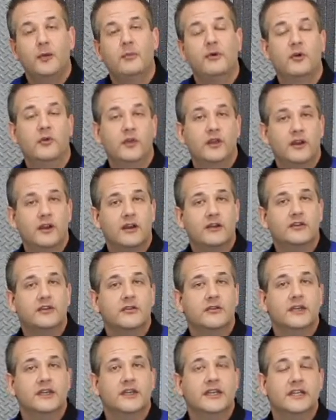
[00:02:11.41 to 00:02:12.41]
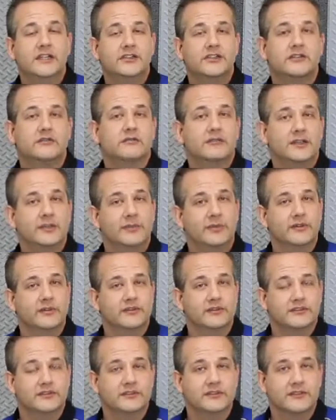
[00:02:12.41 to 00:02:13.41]
but we are doing an engine
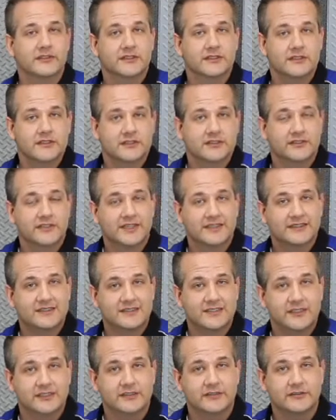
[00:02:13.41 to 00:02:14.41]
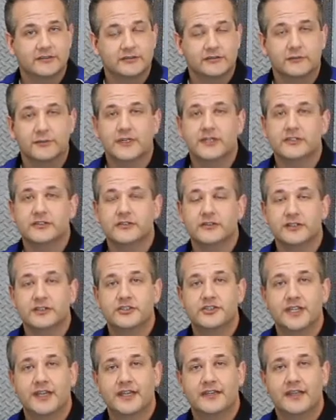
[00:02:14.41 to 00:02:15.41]
rebuild series this next season, so make sure you
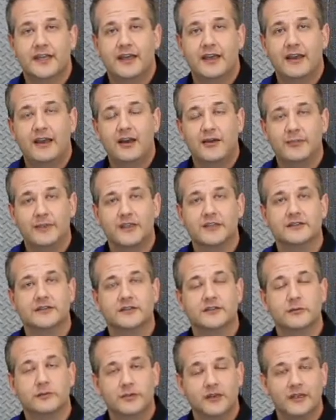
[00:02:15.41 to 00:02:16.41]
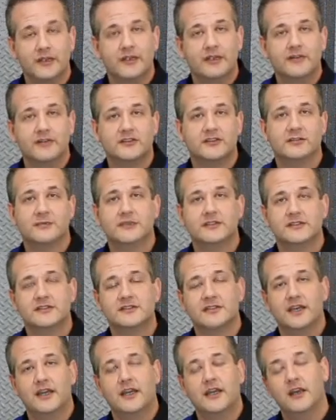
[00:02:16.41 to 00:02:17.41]
check that out because it'll probably give you some
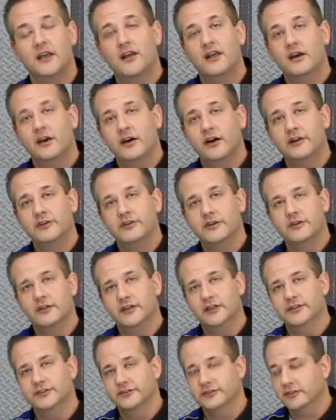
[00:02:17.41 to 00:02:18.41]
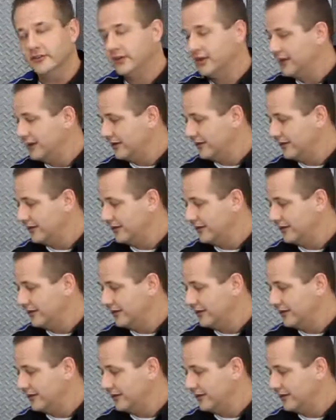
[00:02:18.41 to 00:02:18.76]
insight on your engine.